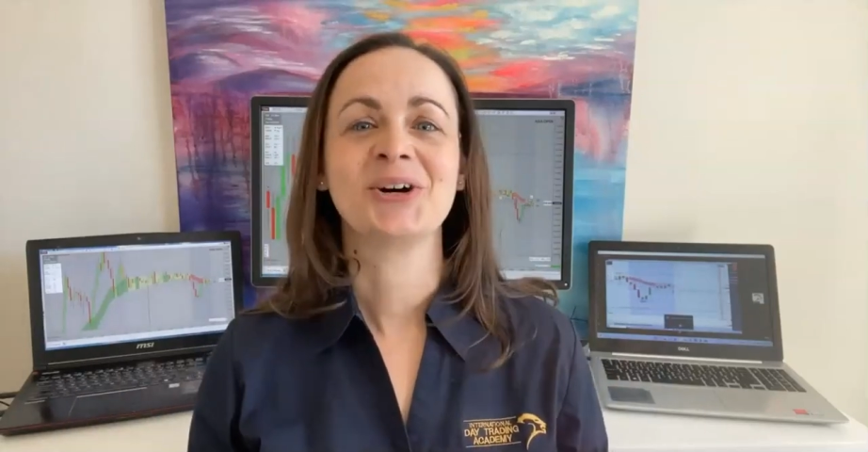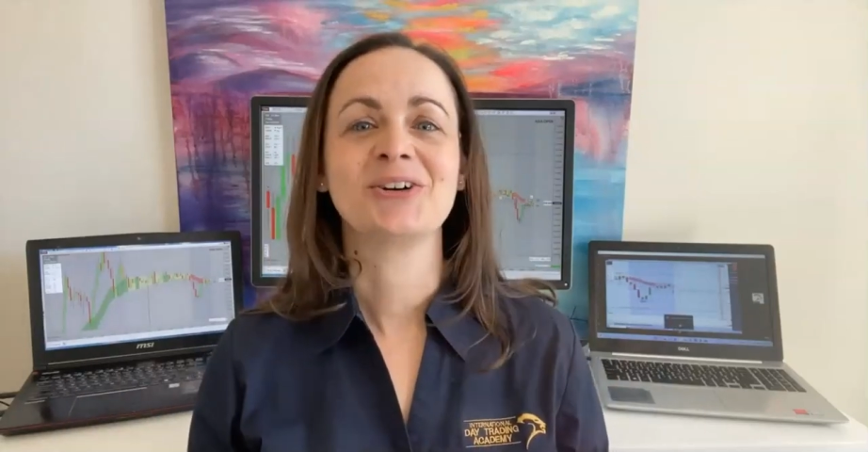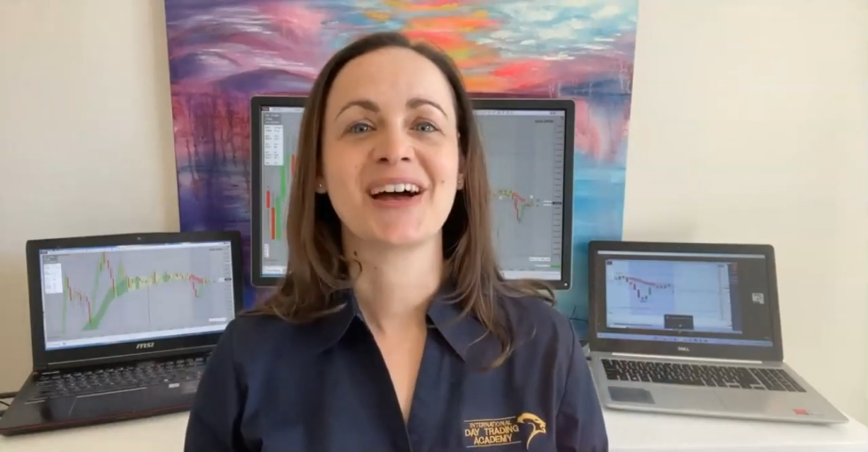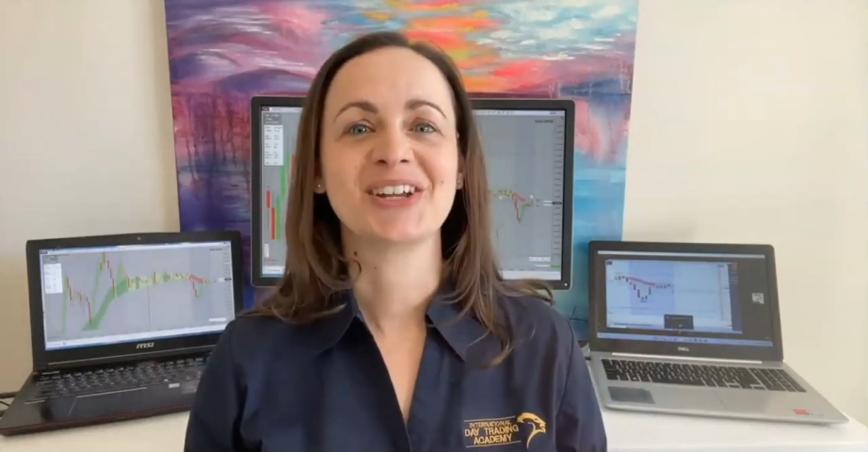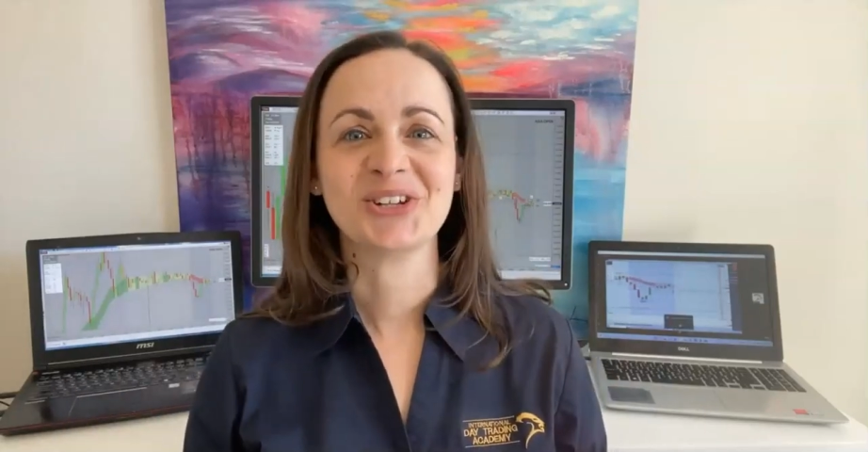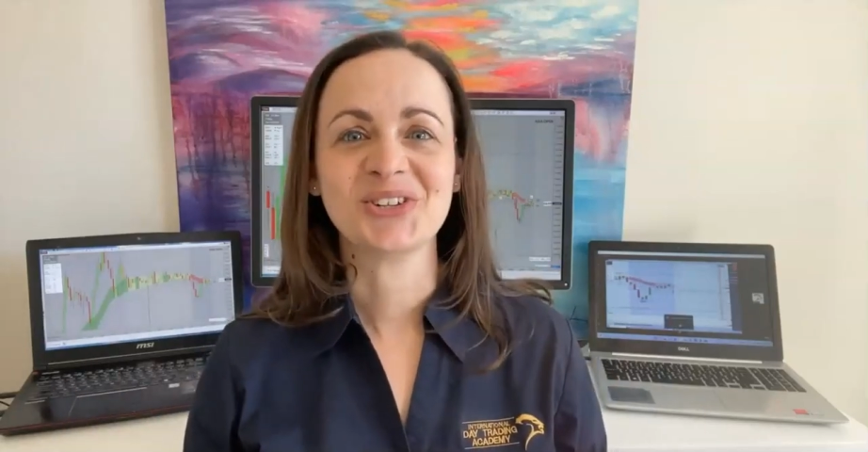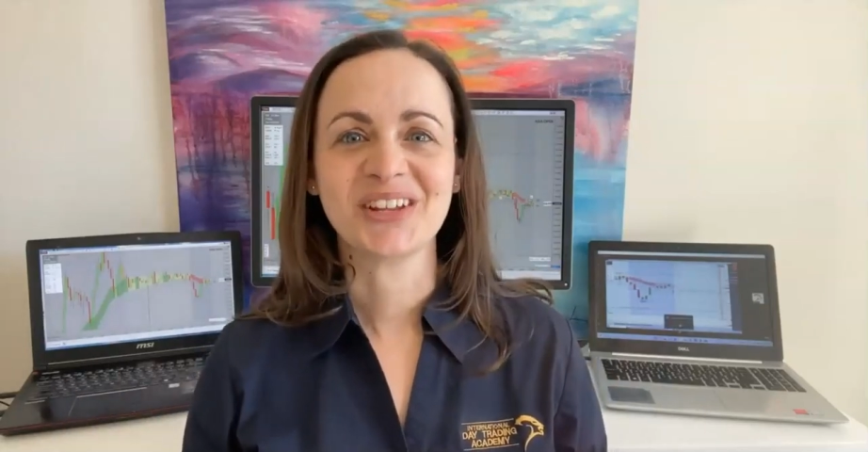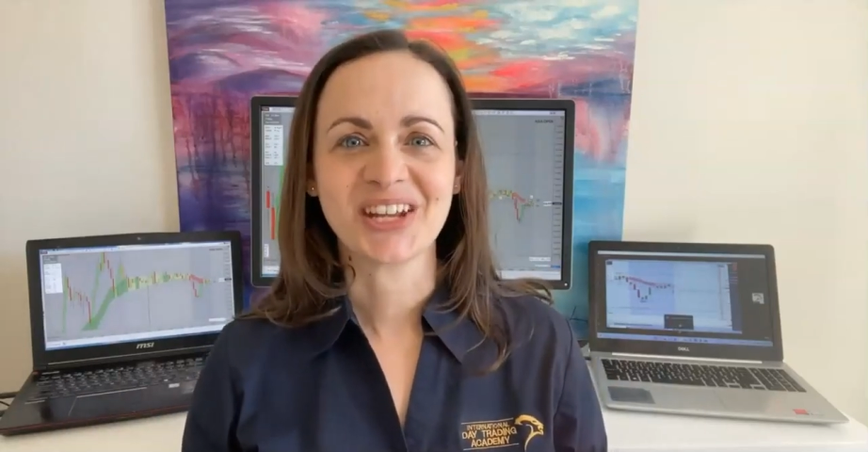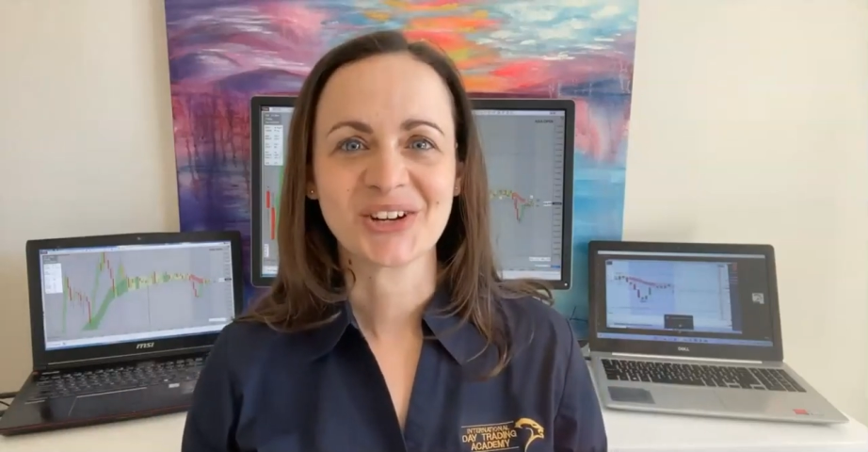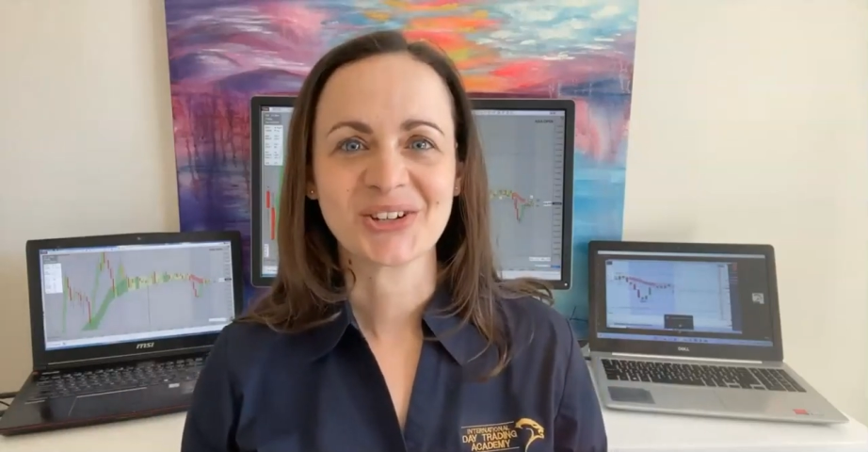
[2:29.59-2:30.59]
of our new
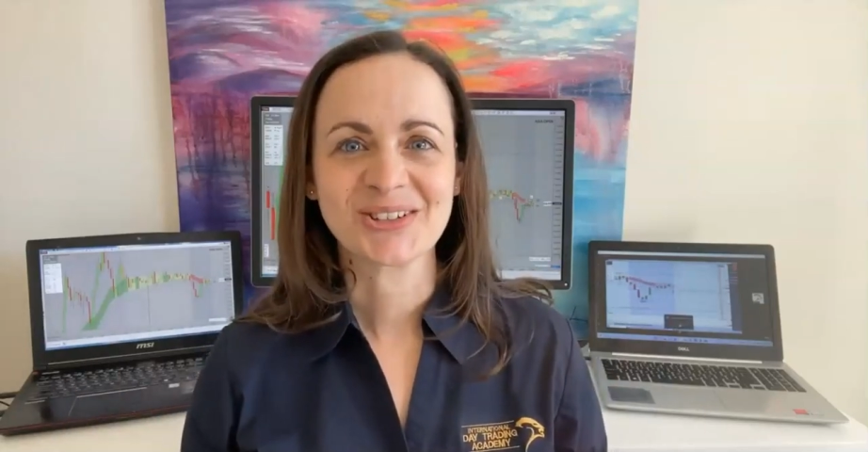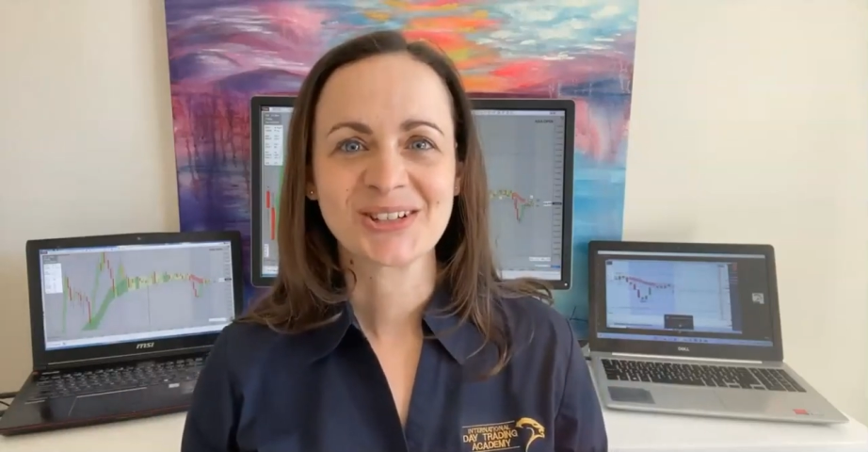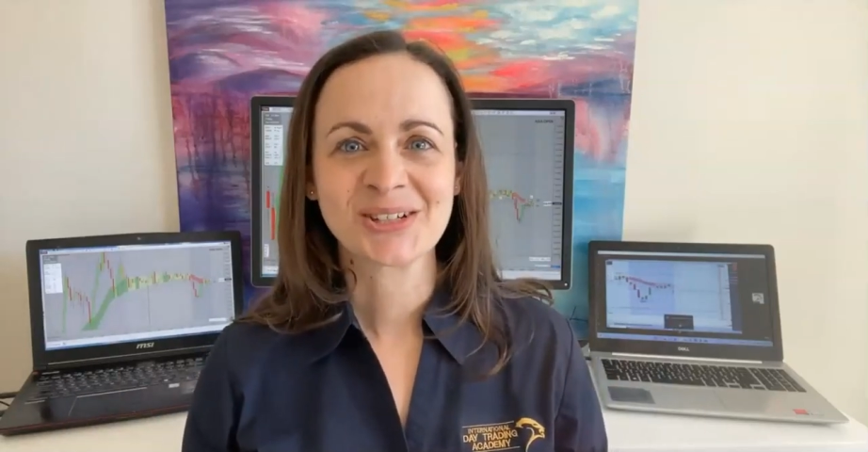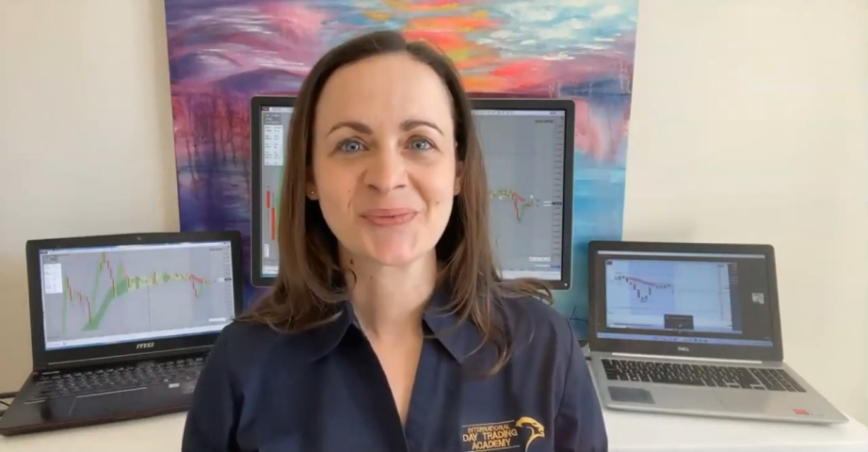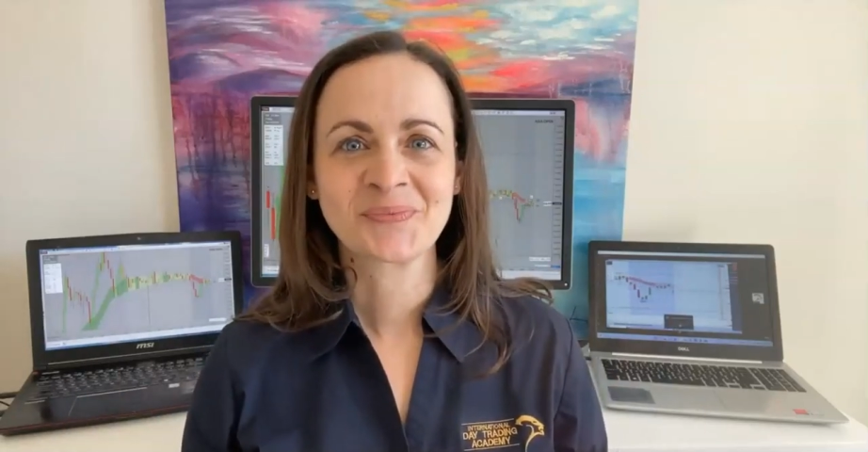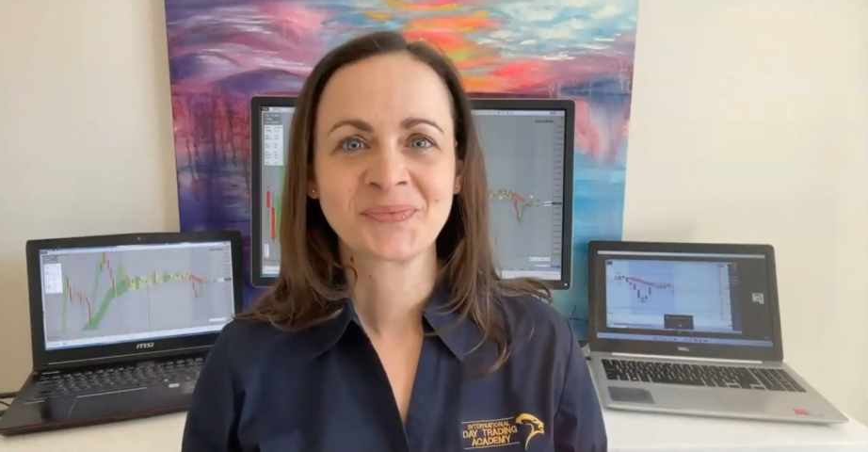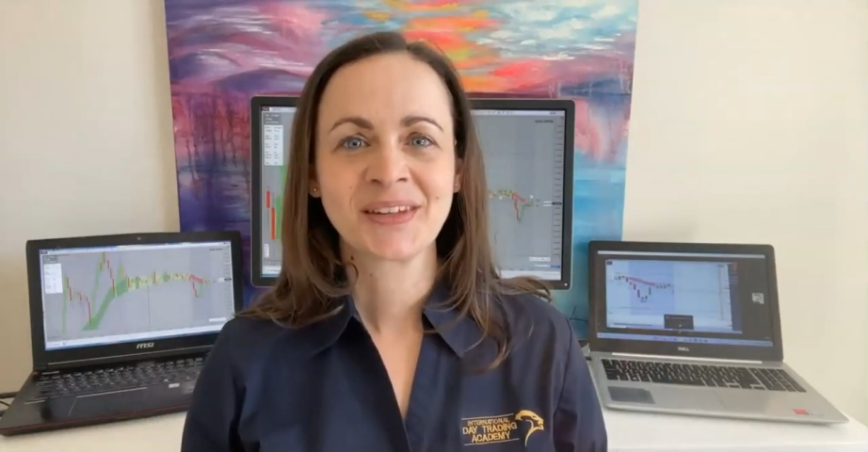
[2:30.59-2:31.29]
videos.